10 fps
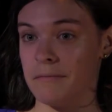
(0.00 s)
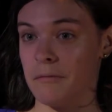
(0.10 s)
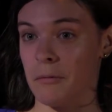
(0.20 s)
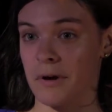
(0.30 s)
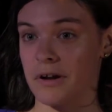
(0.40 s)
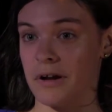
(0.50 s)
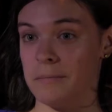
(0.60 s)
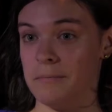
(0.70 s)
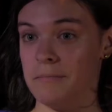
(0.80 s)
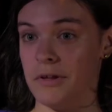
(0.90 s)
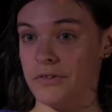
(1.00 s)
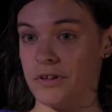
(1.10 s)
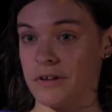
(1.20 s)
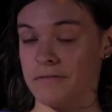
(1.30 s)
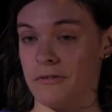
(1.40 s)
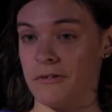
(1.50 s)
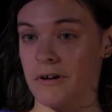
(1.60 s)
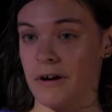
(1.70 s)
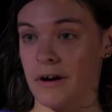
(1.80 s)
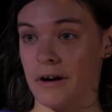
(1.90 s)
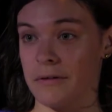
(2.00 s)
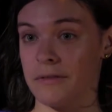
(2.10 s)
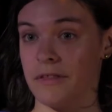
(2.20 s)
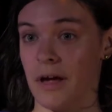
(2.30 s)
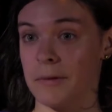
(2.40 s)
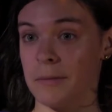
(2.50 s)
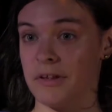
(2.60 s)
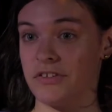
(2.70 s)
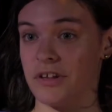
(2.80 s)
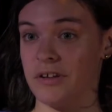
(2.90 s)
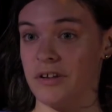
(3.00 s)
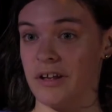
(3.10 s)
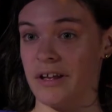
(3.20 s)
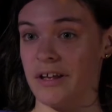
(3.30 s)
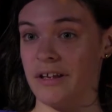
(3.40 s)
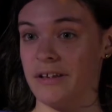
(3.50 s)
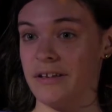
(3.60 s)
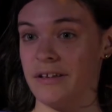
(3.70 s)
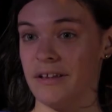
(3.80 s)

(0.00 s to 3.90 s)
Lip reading: work on music for the upcoming Sunday.